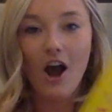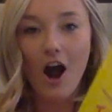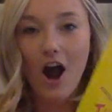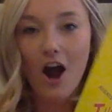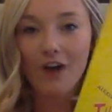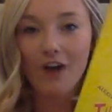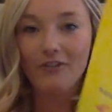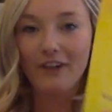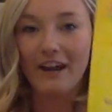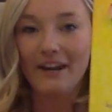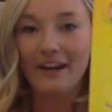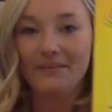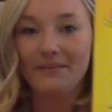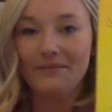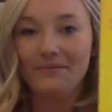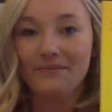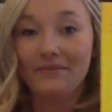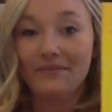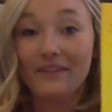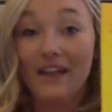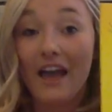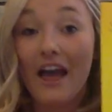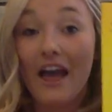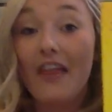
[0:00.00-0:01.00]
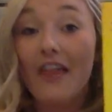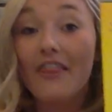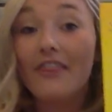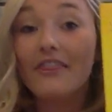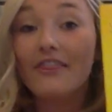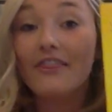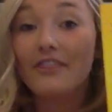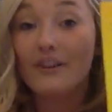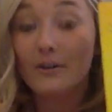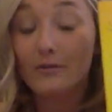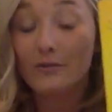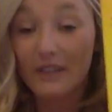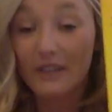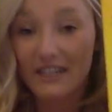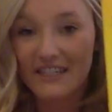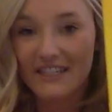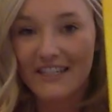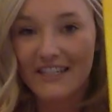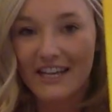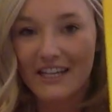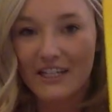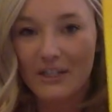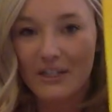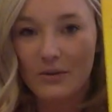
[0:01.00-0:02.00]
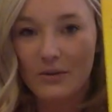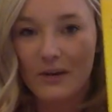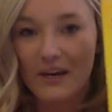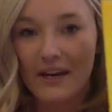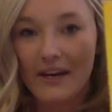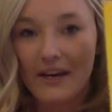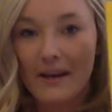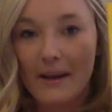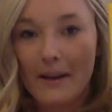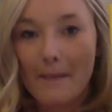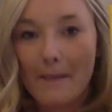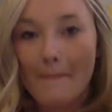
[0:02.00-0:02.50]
All right, The Recess Queen.